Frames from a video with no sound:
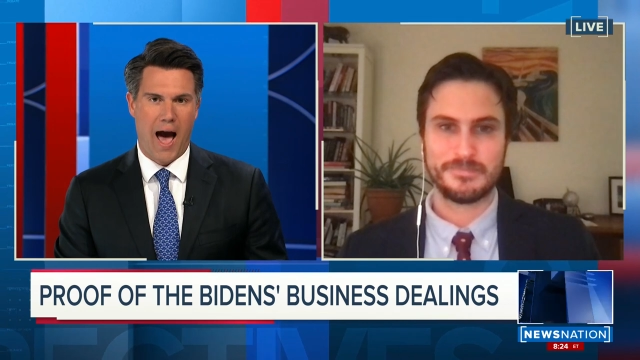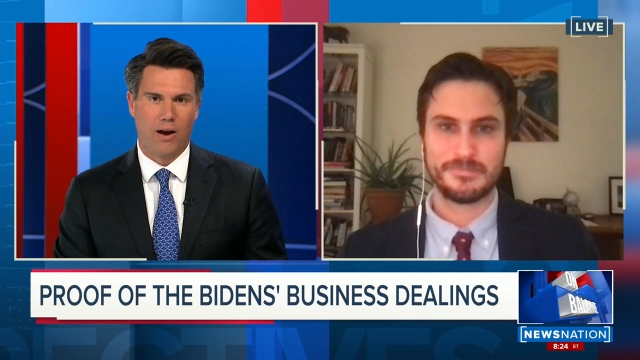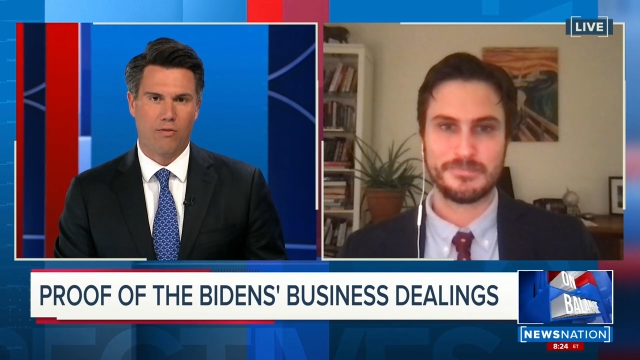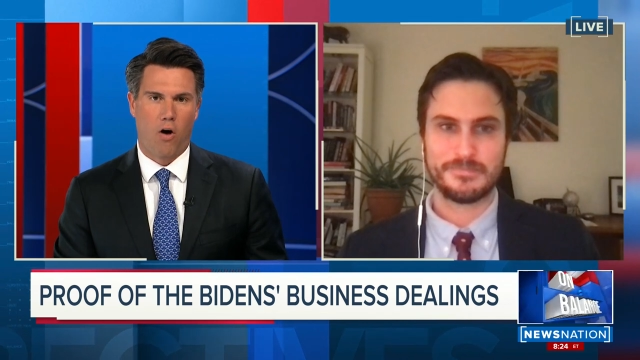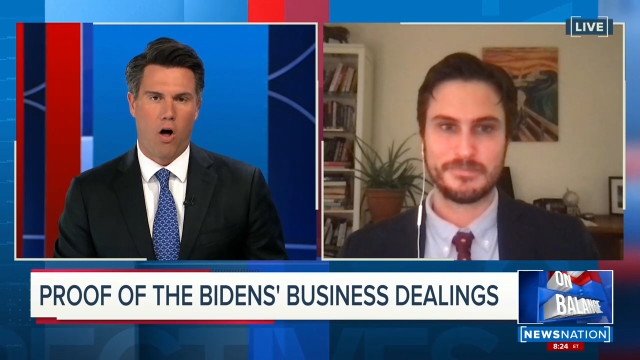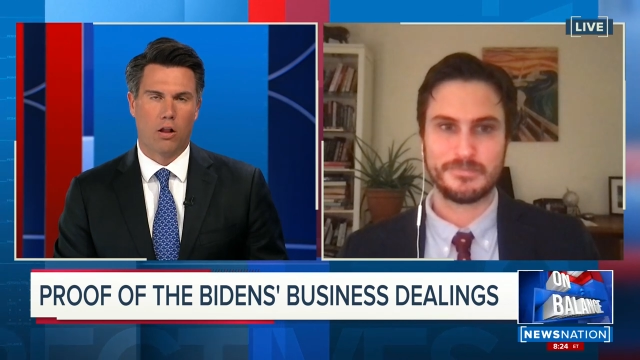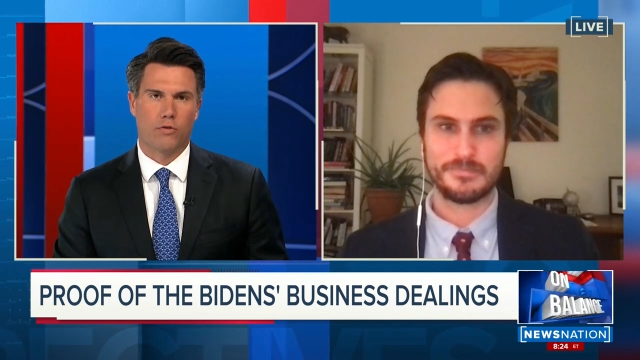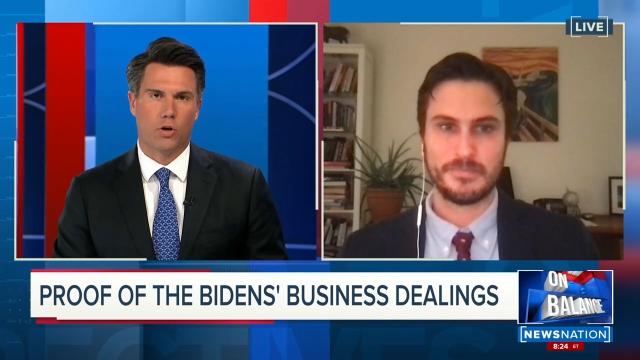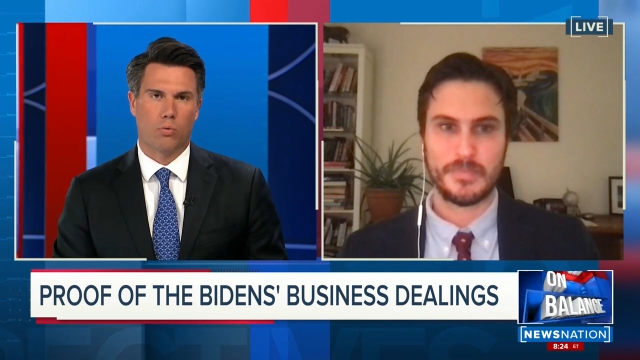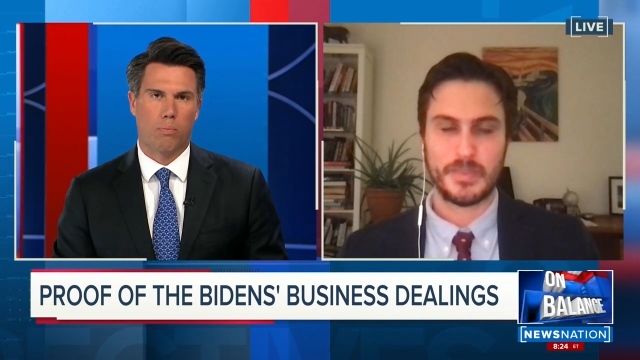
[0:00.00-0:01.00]
Speaker 1: out of all of
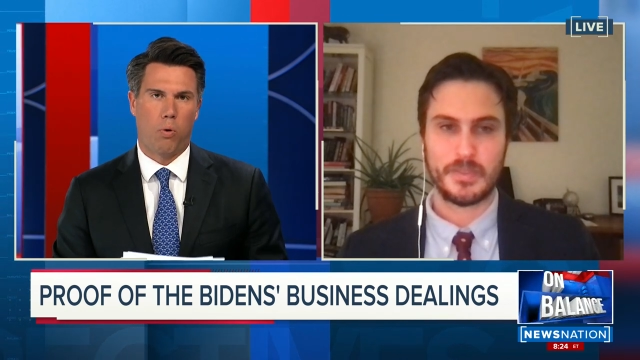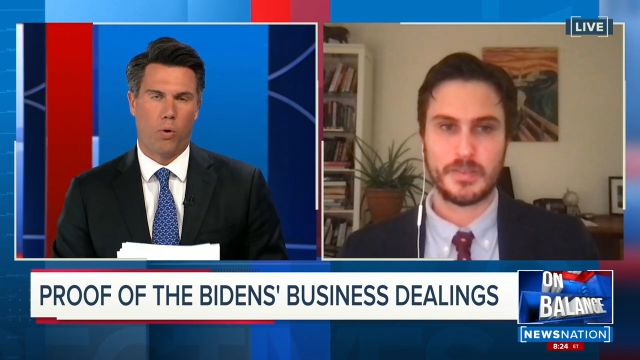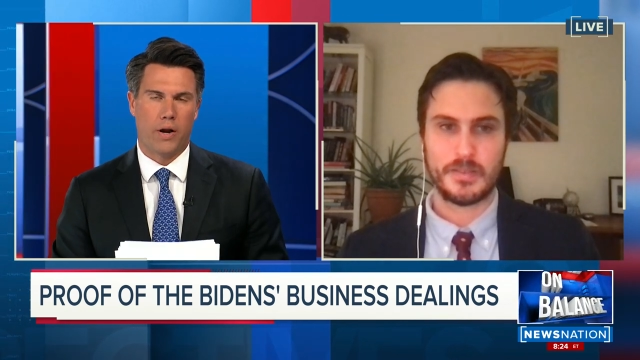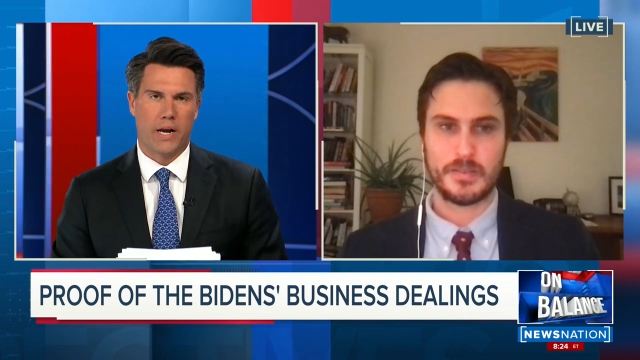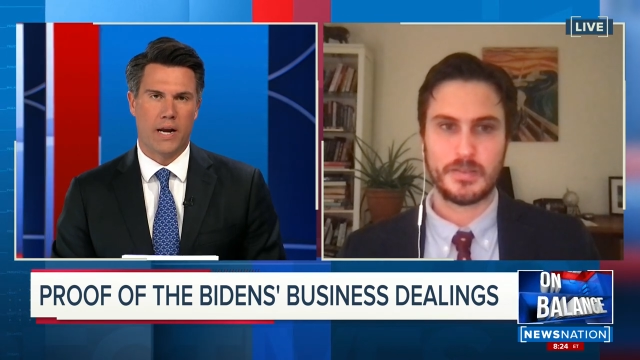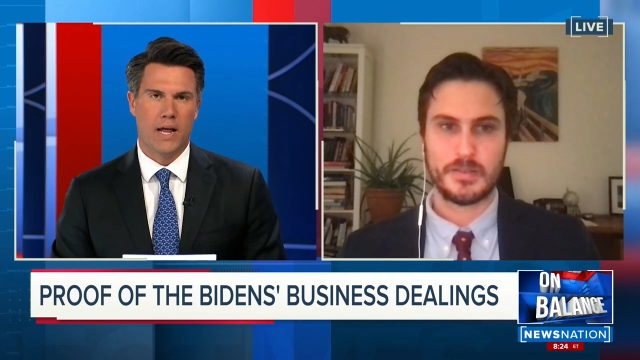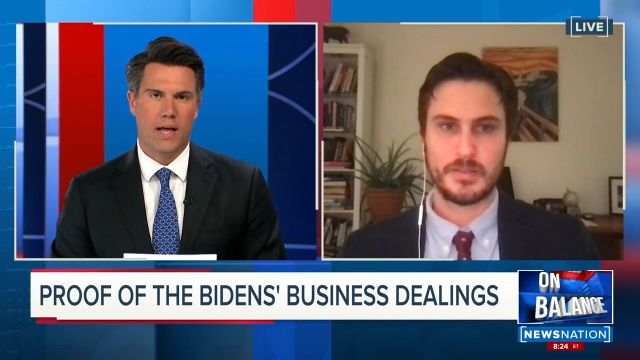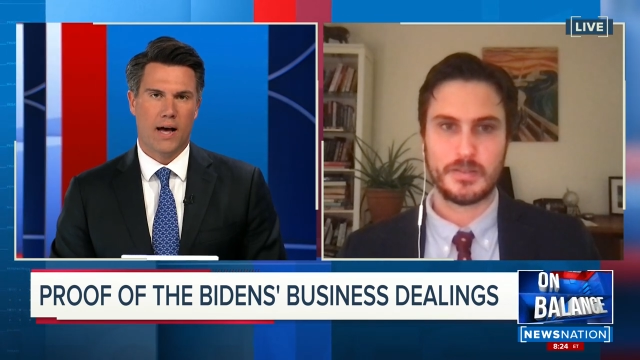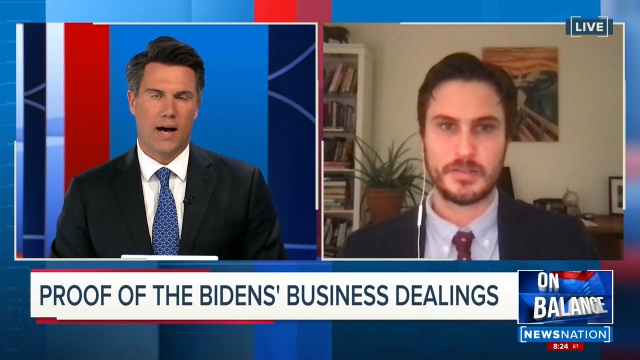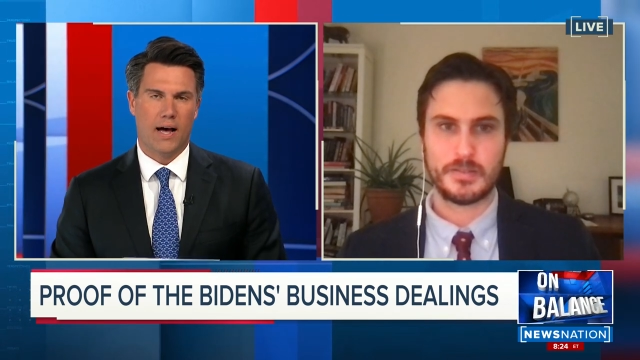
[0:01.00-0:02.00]
your reporting,
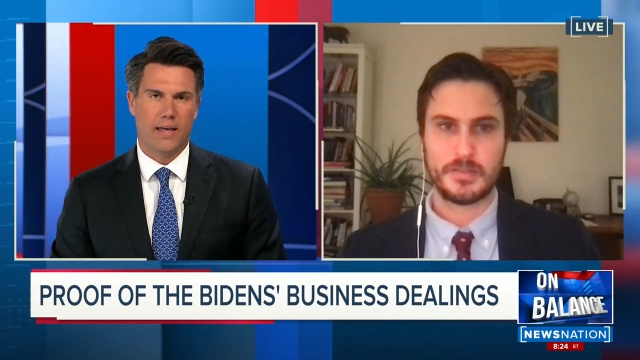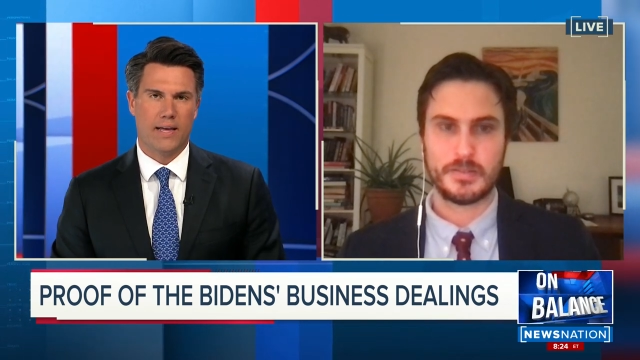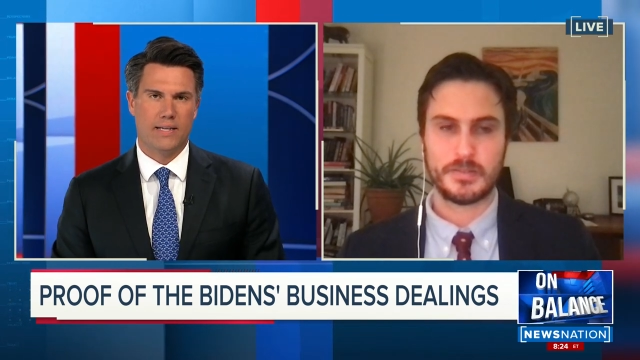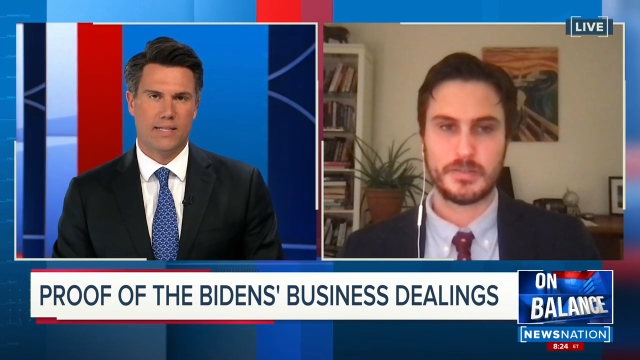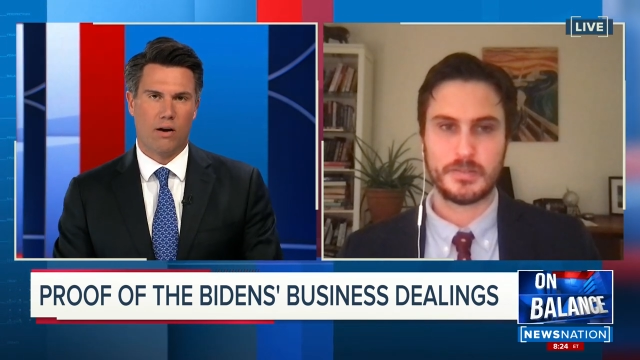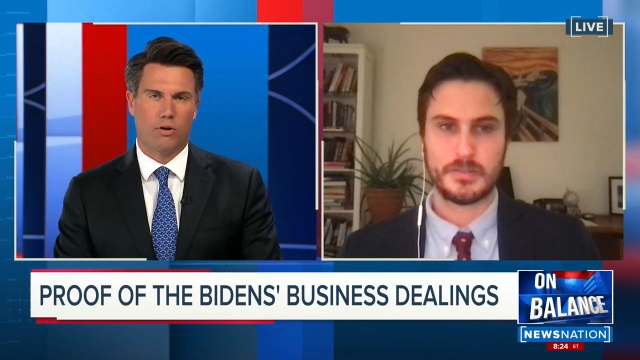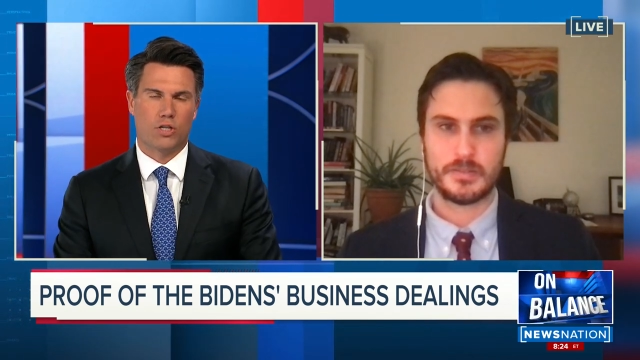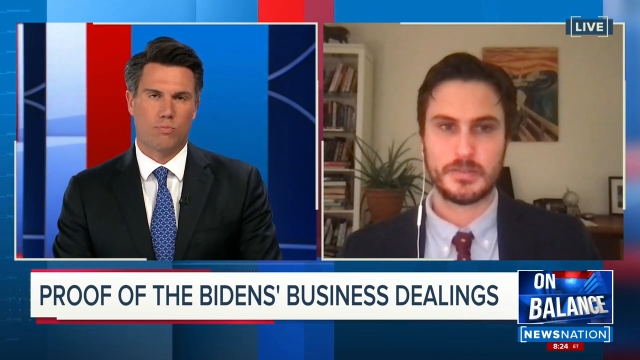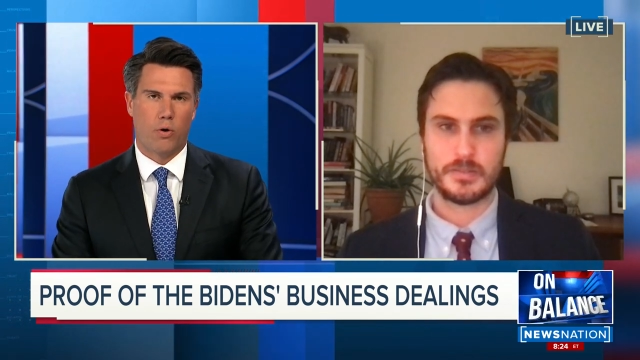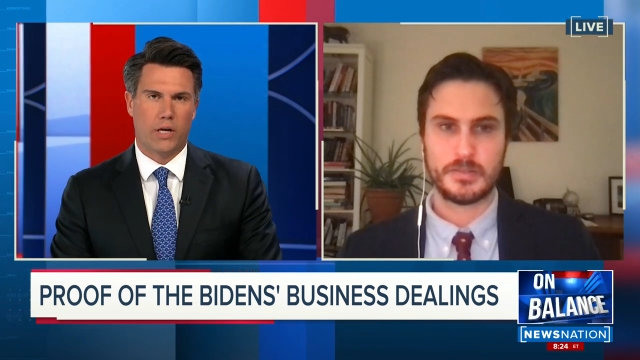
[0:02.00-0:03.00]
uh, is there a
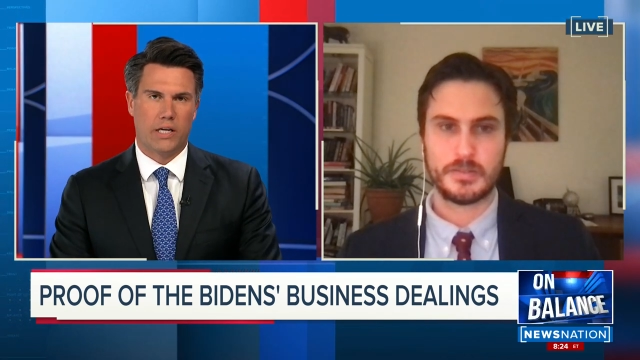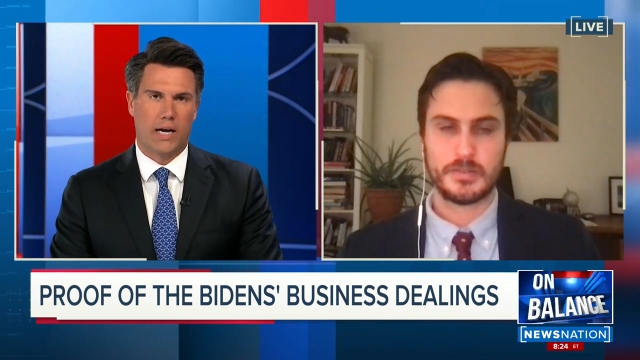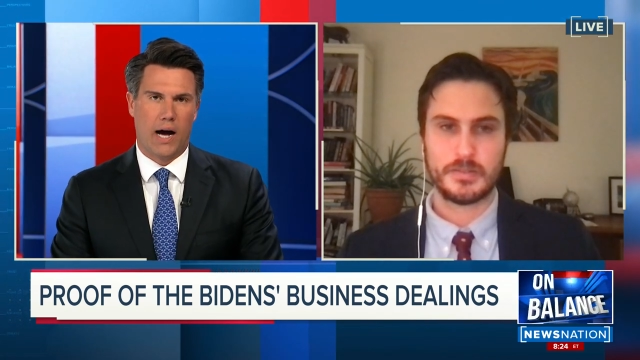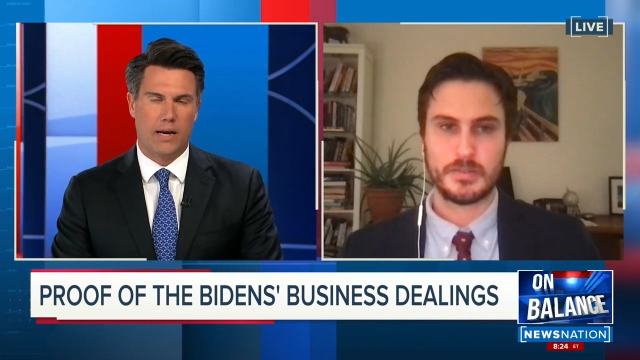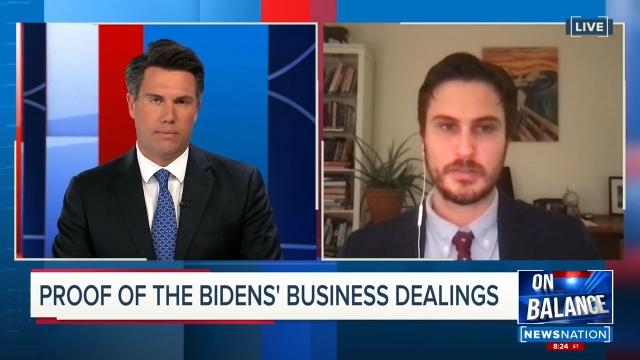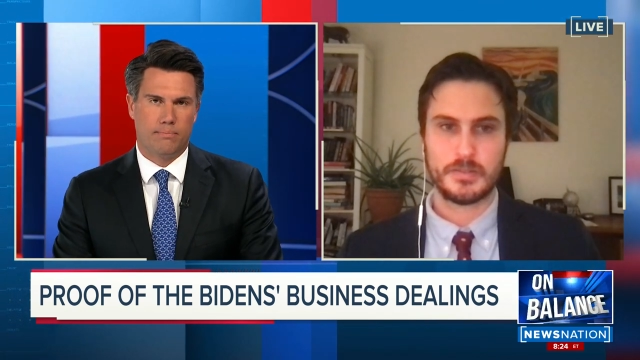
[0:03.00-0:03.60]
smoking gun?